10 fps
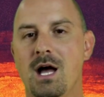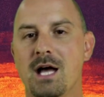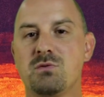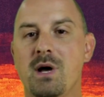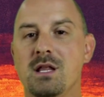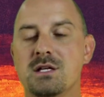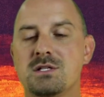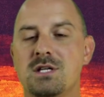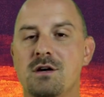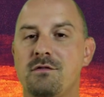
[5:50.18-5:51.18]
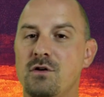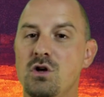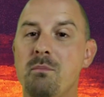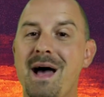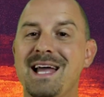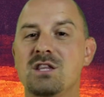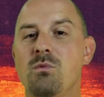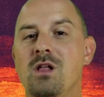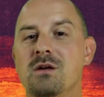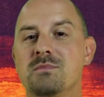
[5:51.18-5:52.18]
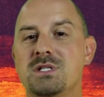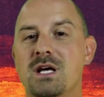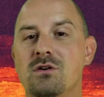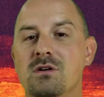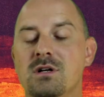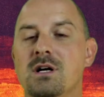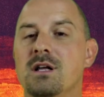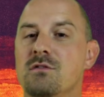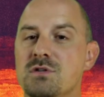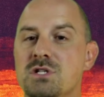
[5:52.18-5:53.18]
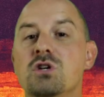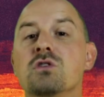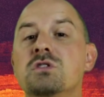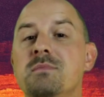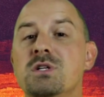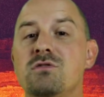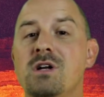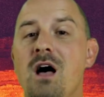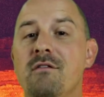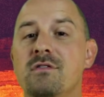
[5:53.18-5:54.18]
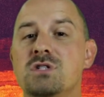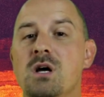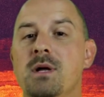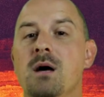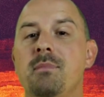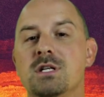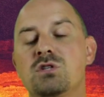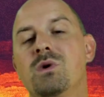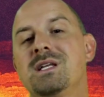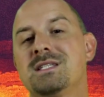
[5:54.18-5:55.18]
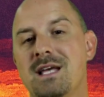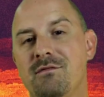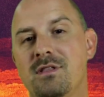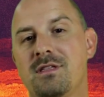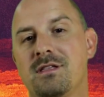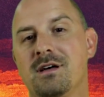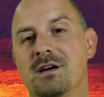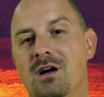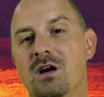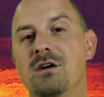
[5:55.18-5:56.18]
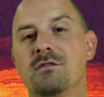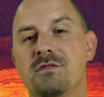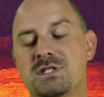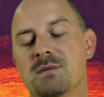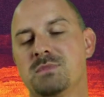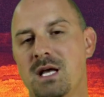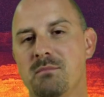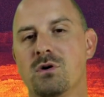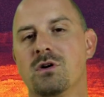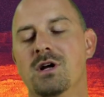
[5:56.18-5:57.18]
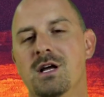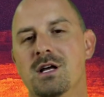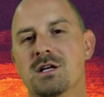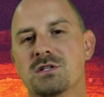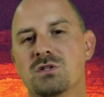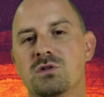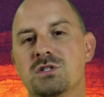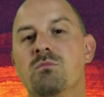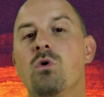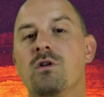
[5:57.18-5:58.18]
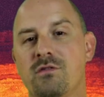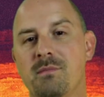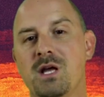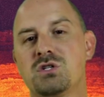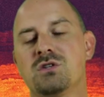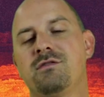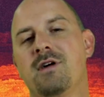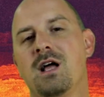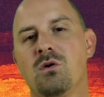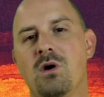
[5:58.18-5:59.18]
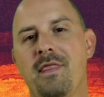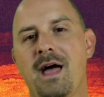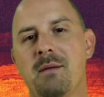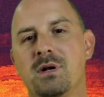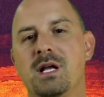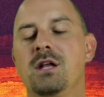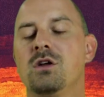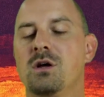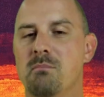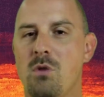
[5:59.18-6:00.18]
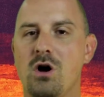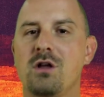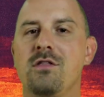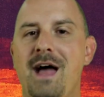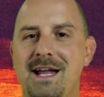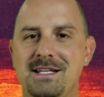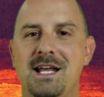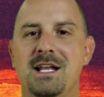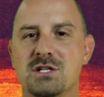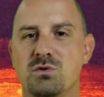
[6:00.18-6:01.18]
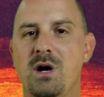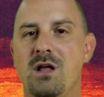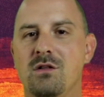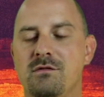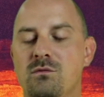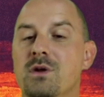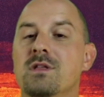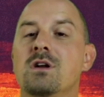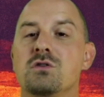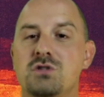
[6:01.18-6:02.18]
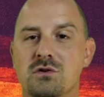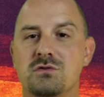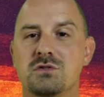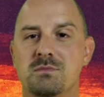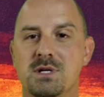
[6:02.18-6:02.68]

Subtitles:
As well as for you back at the Welcome Center, there is a children's ministry conference coming up on the 27th of September. So just more information to follow on that. But again, you can mark that date as well within our children's